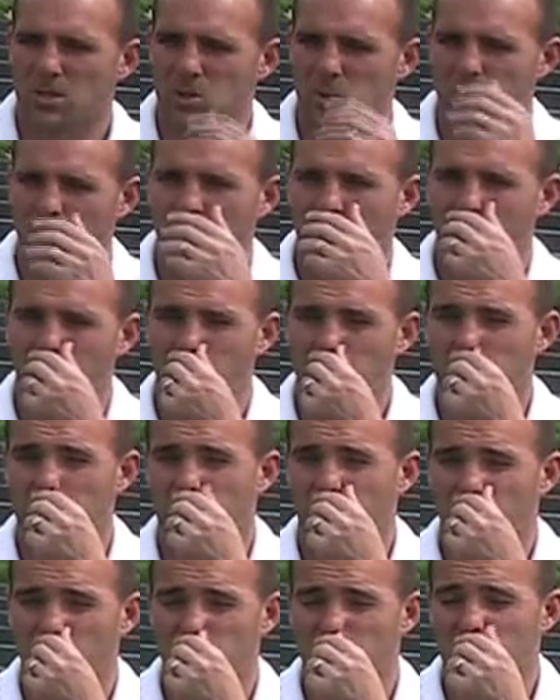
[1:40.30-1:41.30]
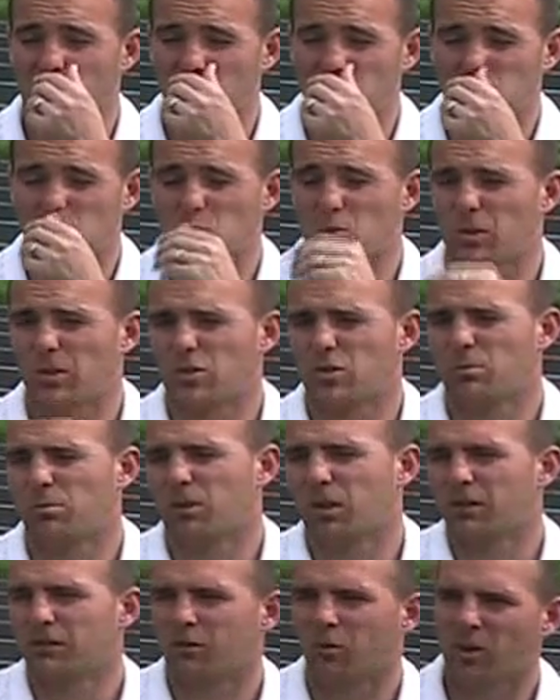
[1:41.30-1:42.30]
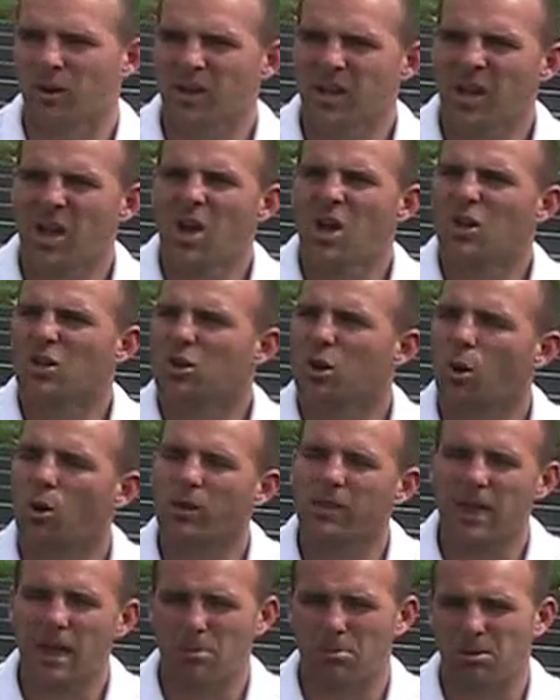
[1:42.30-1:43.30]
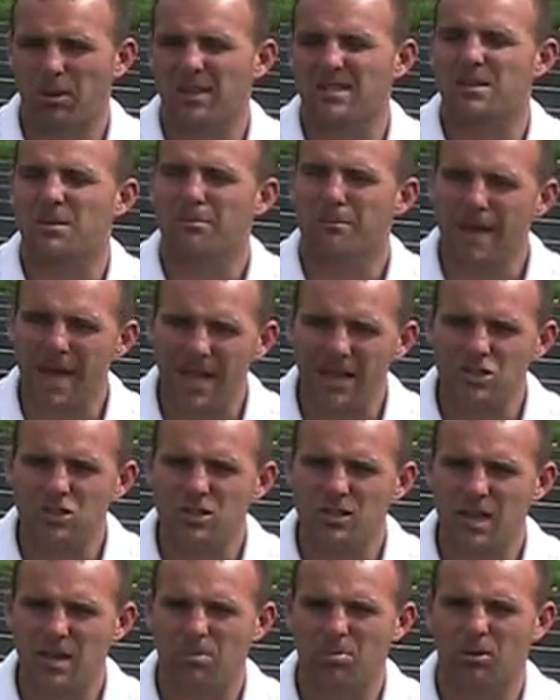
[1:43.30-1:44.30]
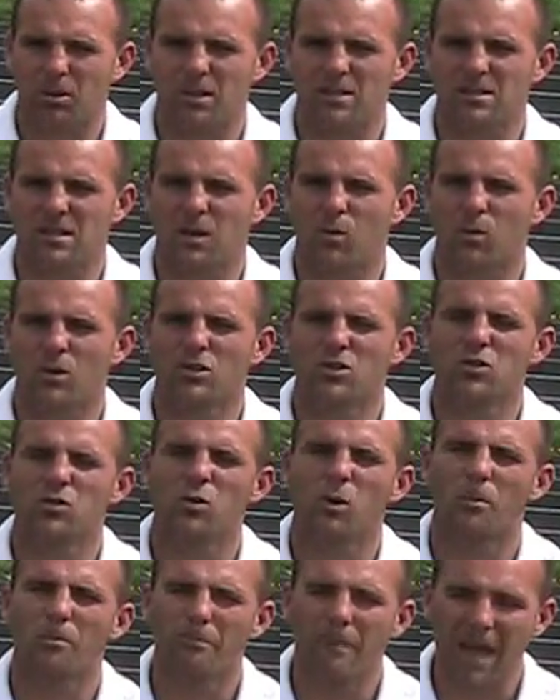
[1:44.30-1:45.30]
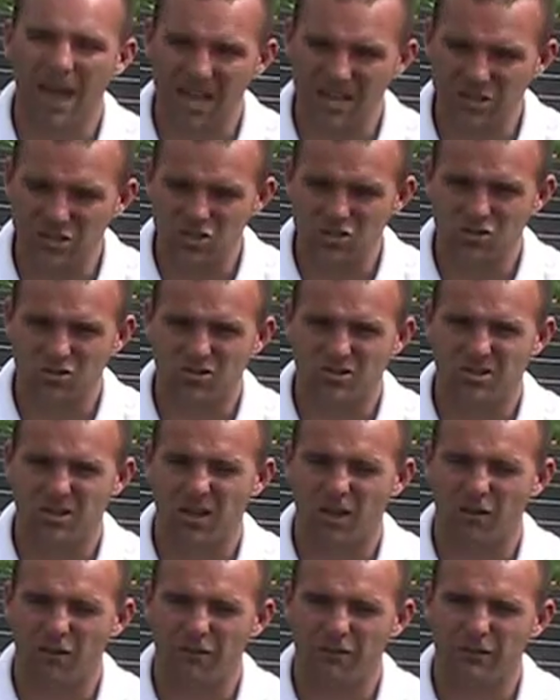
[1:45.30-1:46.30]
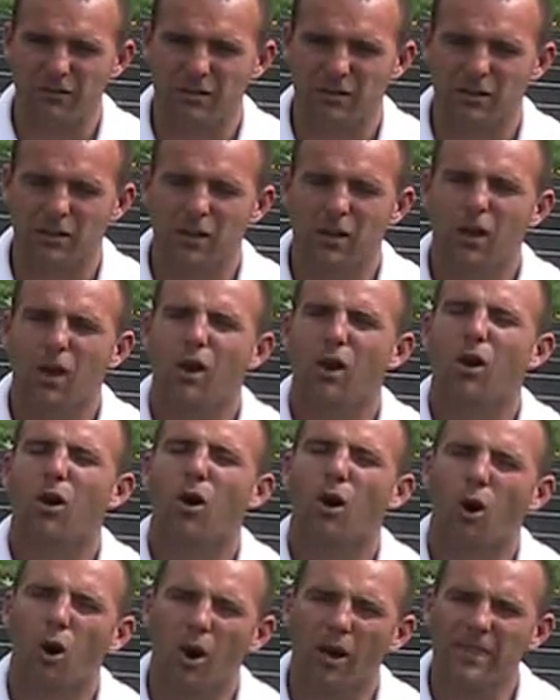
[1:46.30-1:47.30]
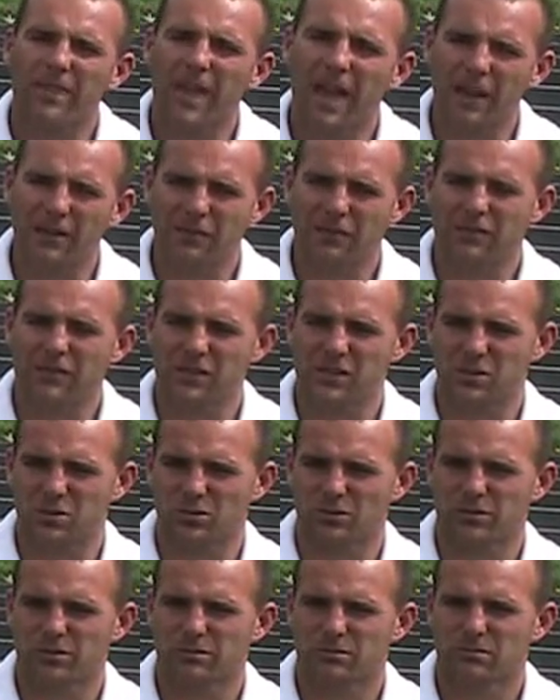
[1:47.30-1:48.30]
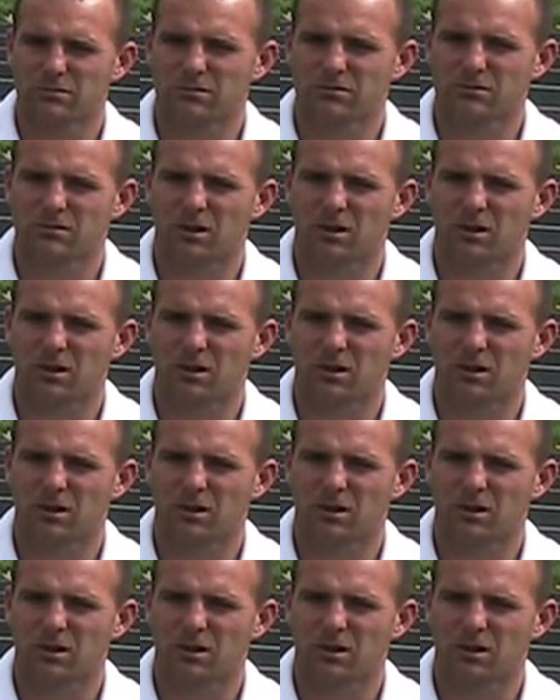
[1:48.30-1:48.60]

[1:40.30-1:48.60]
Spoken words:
you play your home games at your local high school there where you go to school that you play for. Go to that place. Imagine that place. And I want you to imagine yourself